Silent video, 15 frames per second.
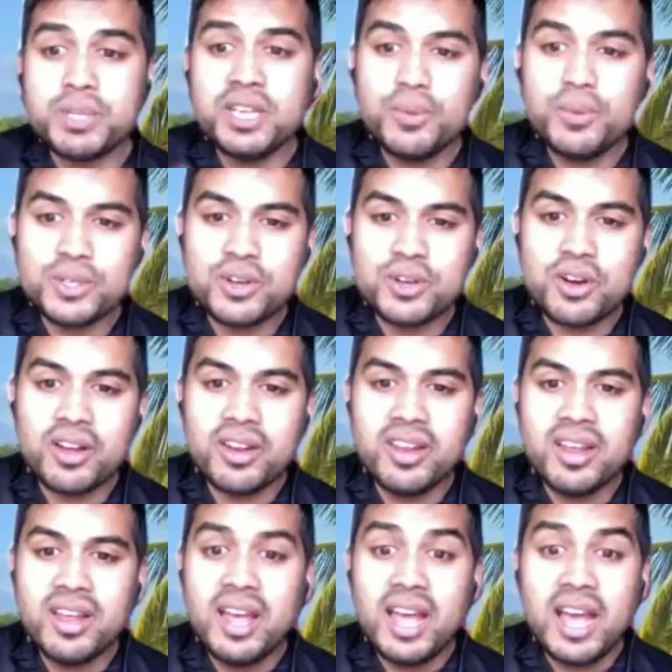he was on
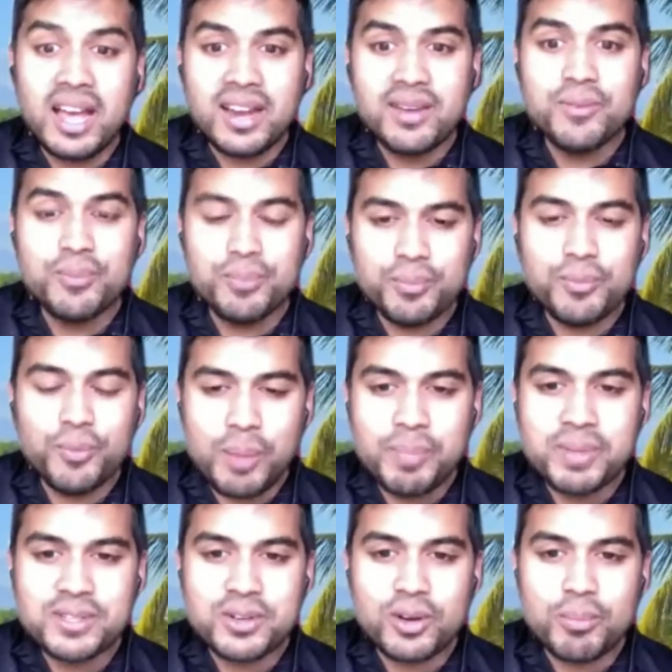had
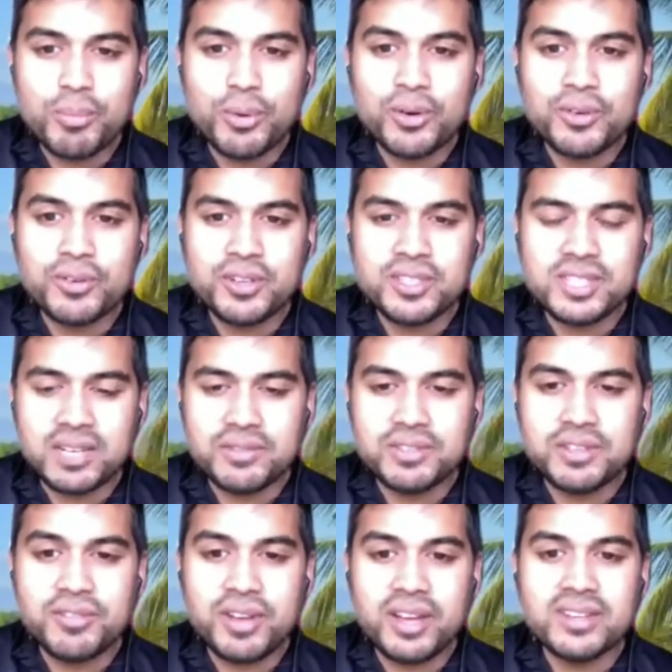weapons on board to
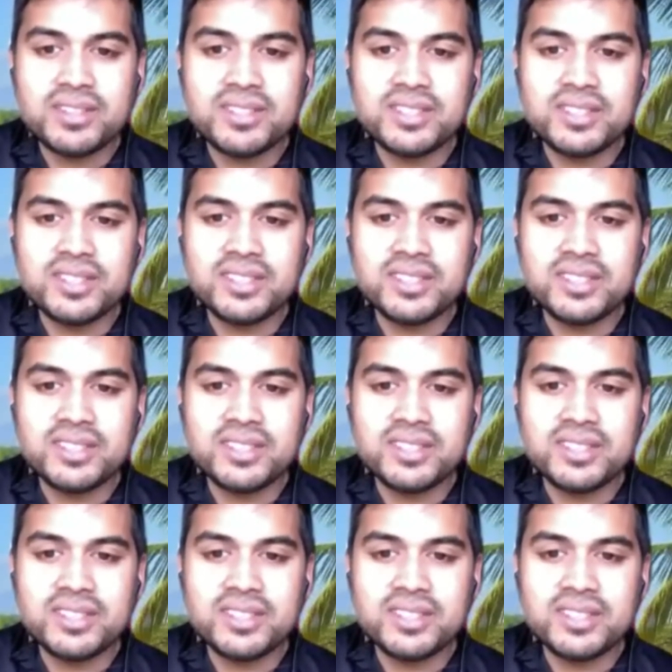self-defend and